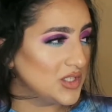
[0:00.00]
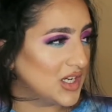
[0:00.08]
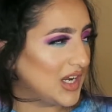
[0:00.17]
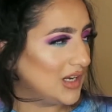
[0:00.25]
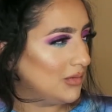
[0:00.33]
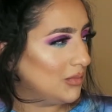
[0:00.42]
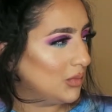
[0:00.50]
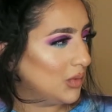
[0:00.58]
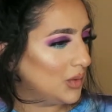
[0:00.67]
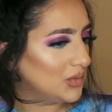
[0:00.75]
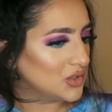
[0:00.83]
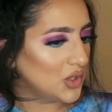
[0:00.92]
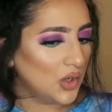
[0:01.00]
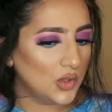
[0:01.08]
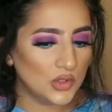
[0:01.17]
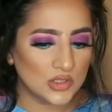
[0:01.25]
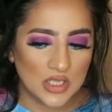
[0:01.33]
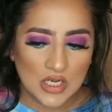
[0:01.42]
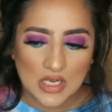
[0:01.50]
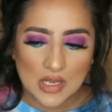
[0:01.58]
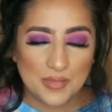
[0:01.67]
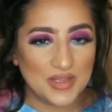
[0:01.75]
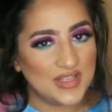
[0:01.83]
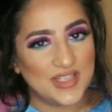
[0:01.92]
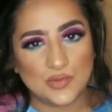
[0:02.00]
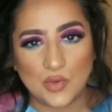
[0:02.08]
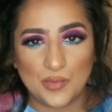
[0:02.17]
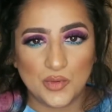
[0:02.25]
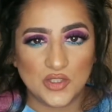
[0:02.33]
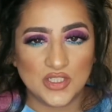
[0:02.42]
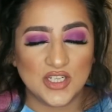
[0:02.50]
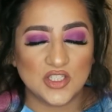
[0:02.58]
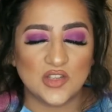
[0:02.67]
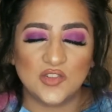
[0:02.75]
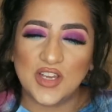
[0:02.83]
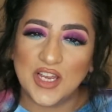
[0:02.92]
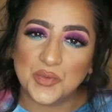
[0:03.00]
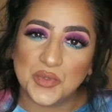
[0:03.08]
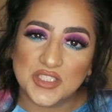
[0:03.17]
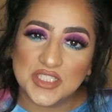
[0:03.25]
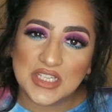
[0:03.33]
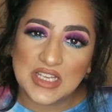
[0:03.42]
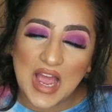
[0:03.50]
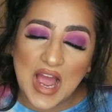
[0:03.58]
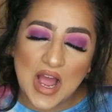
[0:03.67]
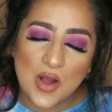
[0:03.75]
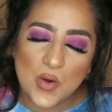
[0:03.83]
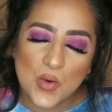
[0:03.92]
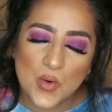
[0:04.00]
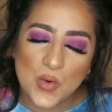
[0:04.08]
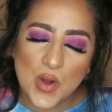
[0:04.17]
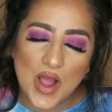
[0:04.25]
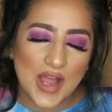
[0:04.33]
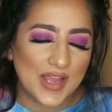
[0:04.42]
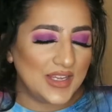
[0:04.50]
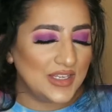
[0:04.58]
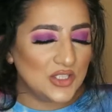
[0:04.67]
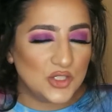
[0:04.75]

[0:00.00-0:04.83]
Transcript: I can't remember what it was called but yeah that's what I'm doing today so if you guys want to see how I